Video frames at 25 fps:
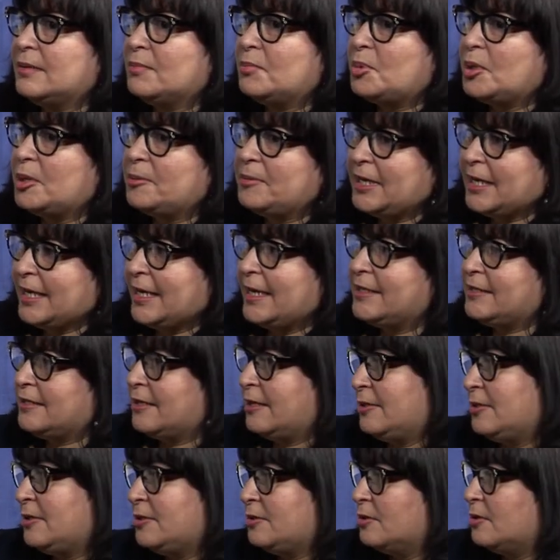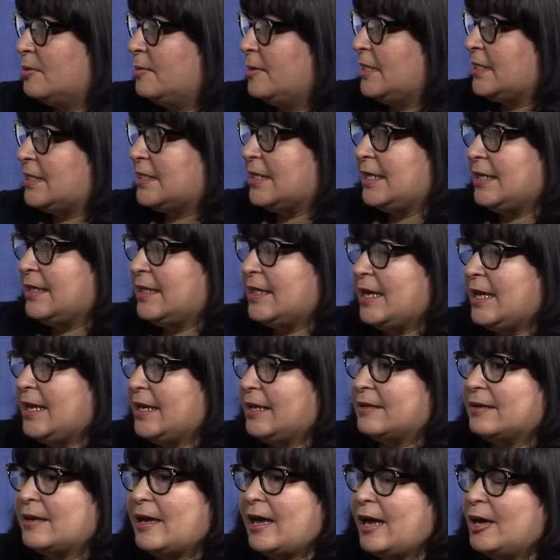put my kids on a school bus and
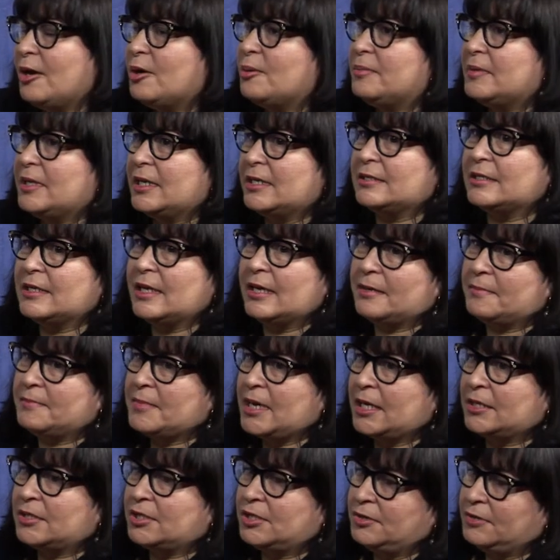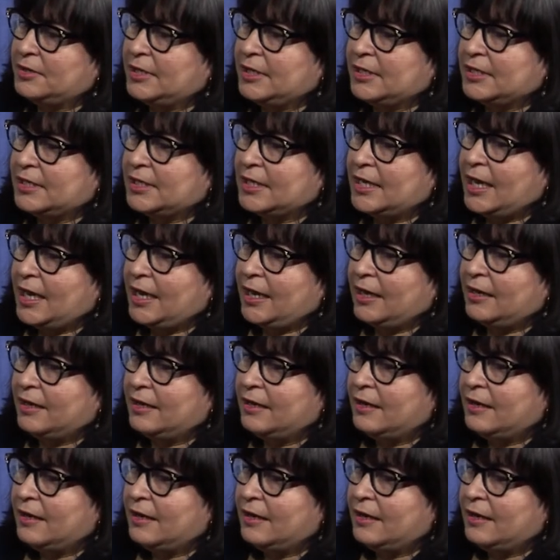think, I hope there's not a mass shooting today.